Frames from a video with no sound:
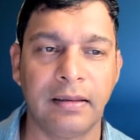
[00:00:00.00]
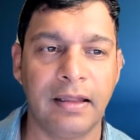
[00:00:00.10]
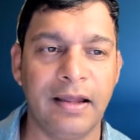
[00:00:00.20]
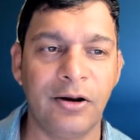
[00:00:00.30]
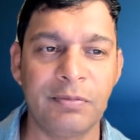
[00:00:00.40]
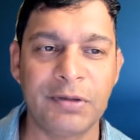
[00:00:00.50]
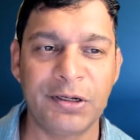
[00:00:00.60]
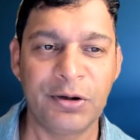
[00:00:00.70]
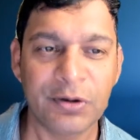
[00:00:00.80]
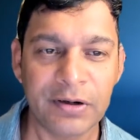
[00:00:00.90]
I hope the
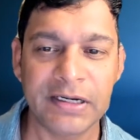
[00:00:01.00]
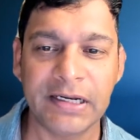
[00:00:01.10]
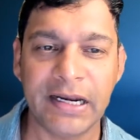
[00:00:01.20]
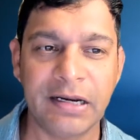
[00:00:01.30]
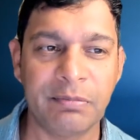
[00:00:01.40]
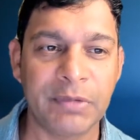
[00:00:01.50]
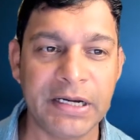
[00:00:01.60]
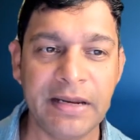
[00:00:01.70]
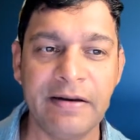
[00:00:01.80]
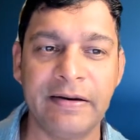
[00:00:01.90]
tutorial and the
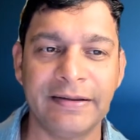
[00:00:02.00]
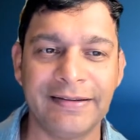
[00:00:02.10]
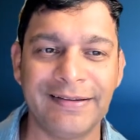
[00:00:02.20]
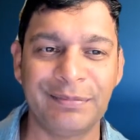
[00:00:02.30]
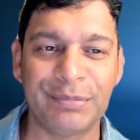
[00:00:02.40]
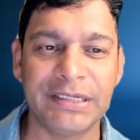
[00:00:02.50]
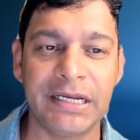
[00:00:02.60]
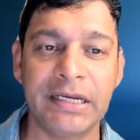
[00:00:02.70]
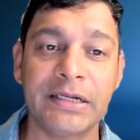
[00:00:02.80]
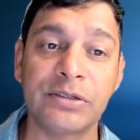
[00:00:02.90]
material
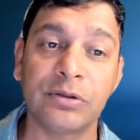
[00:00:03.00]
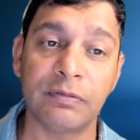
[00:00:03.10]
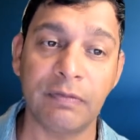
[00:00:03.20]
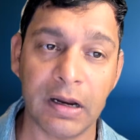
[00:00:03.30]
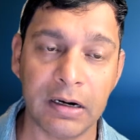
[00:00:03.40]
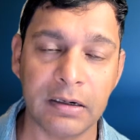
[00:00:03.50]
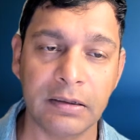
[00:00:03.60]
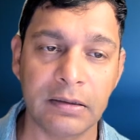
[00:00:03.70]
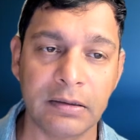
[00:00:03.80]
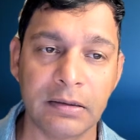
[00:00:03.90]
presented so far
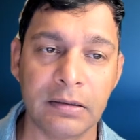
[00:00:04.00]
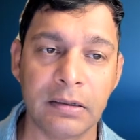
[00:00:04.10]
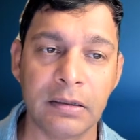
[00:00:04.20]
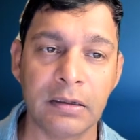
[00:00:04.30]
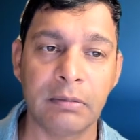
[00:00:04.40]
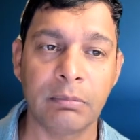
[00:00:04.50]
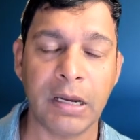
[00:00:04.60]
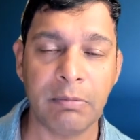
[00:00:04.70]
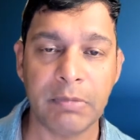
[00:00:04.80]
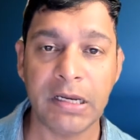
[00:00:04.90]

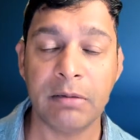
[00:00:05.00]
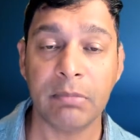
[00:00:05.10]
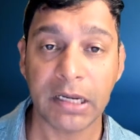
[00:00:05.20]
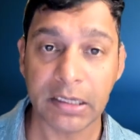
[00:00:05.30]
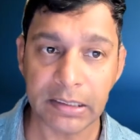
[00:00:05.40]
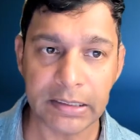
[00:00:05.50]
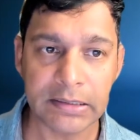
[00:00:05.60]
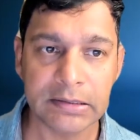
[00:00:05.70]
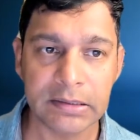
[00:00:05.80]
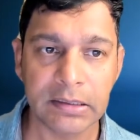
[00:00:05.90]
by me and my
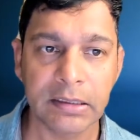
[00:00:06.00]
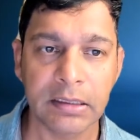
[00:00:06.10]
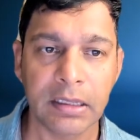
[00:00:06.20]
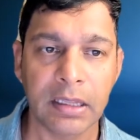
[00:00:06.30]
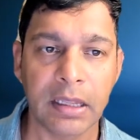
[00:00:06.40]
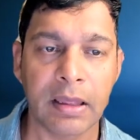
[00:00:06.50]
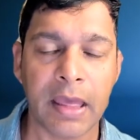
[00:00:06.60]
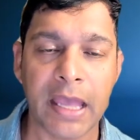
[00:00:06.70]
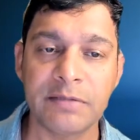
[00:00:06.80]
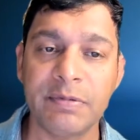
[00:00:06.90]
colleagues
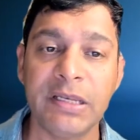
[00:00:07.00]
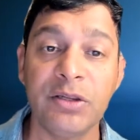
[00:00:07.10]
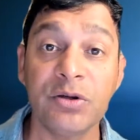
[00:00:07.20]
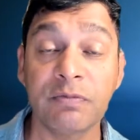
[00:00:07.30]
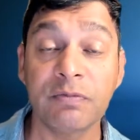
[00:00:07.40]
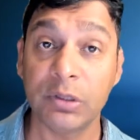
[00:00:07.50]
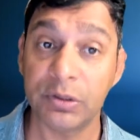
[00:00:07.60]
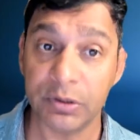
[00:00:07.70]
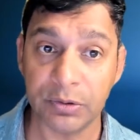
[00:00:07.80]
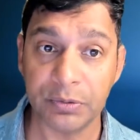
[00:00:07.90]
has been useful
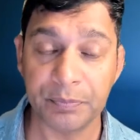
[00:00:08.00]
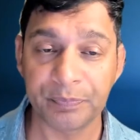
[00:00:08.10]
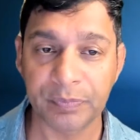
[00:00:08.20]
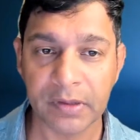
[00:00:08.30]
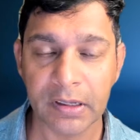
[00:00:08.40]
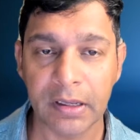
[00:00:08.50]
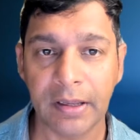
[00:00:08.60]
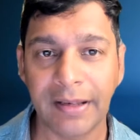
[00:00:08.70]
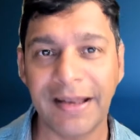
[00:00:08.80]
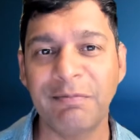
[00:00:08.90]
to you.
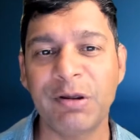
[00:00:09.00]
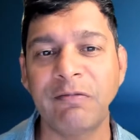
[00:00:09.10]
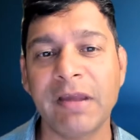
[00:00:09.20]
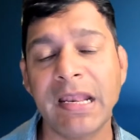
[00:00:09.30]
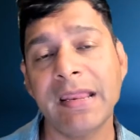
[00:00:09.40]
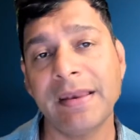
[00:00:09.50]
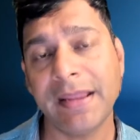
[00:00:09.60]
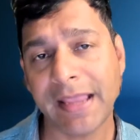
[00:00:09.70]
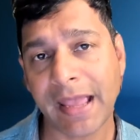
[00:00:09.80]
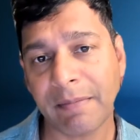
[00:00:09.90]
Let me quickly
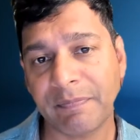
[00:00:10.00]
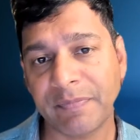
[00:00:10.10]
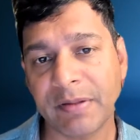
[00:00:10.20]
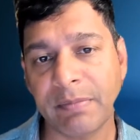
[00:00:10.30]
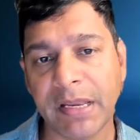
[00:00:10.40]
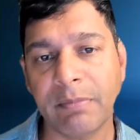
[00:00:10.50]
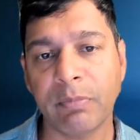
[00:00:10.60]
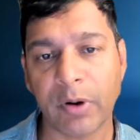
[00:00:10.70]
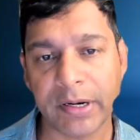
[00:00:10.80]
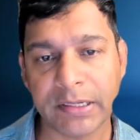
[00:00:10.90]
recap the main
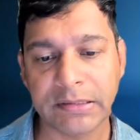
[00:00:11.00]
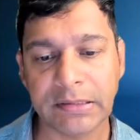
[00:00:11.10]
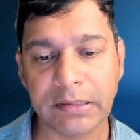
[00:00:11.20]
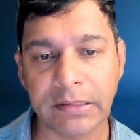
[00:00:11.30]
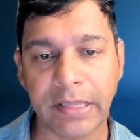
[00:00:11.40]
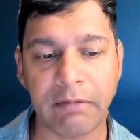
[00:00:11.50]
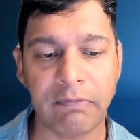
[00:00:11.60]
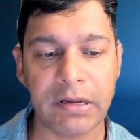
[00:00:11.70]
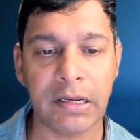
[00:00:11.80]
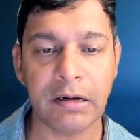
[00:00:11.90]
points that
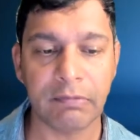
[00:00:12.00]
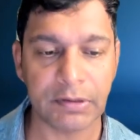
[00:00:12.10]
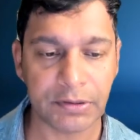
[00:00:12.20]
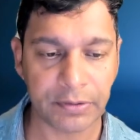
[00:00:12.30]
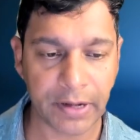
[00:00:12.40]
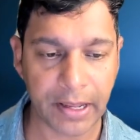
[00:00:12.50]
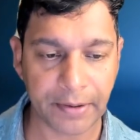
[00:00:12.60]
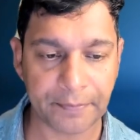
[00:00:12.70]
we covered today.